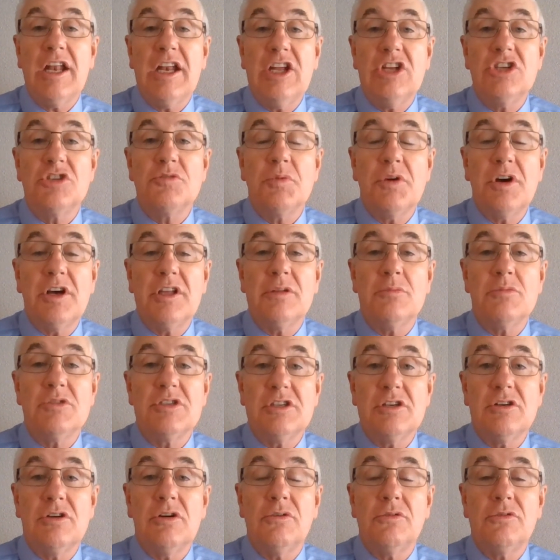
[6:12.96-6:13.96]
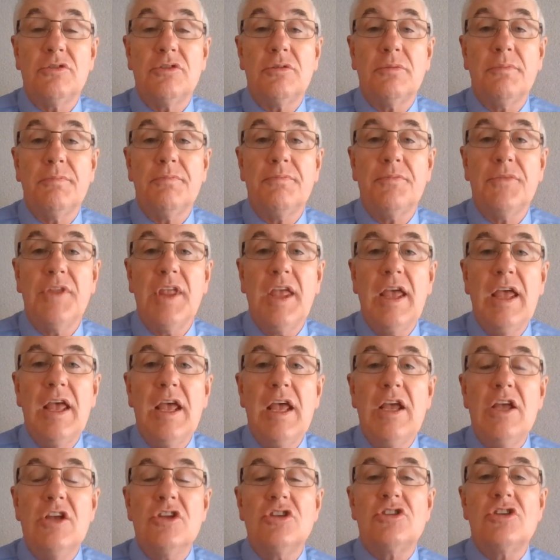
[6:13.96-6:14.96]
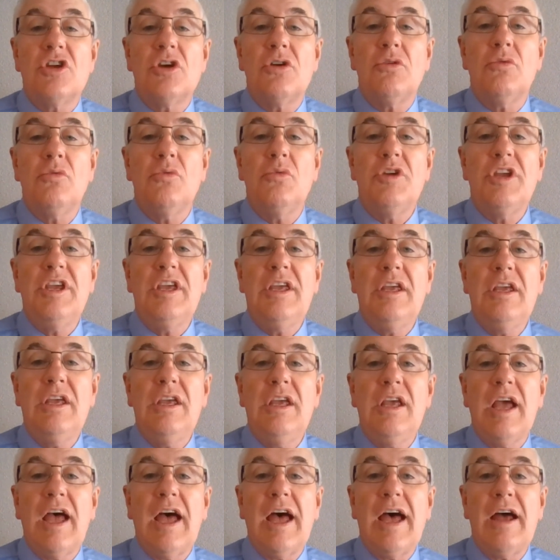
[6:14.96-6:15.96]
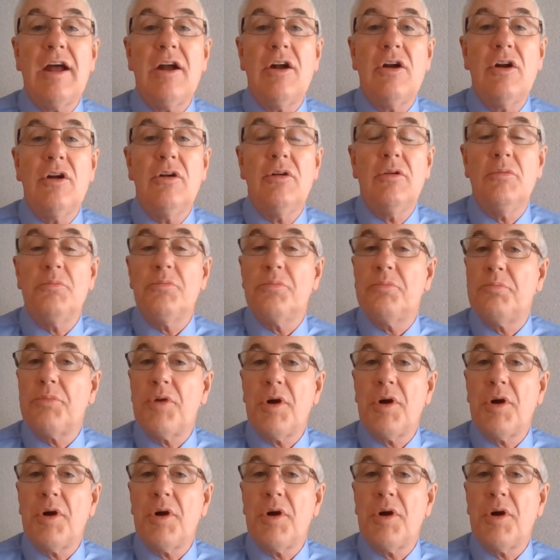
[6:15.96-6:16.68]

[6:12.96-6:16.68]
each by themselves. So we are